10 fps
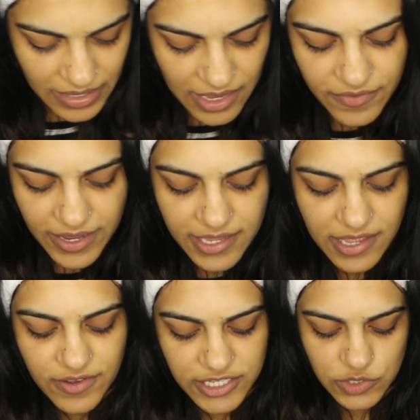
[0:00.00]
If
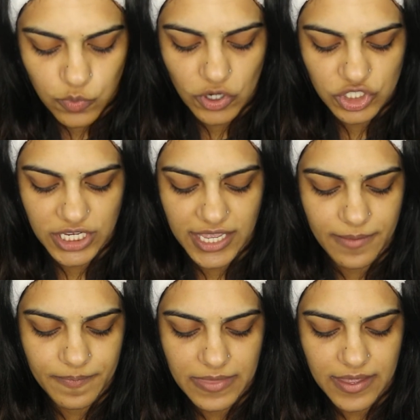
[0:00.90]
I swatch it,
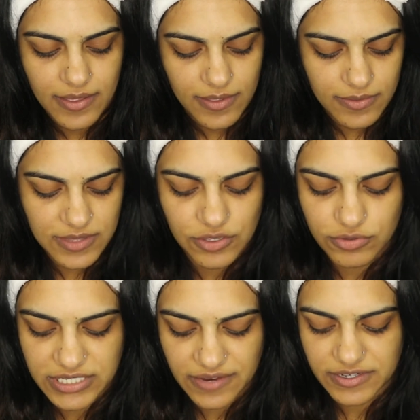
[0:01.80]

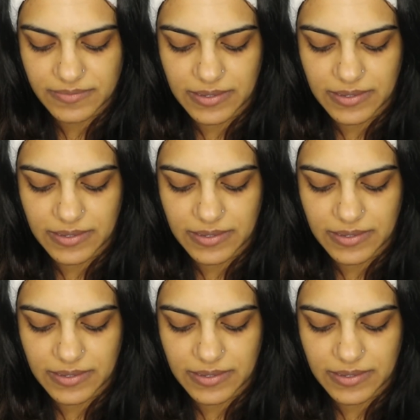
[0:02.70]
you'll definitely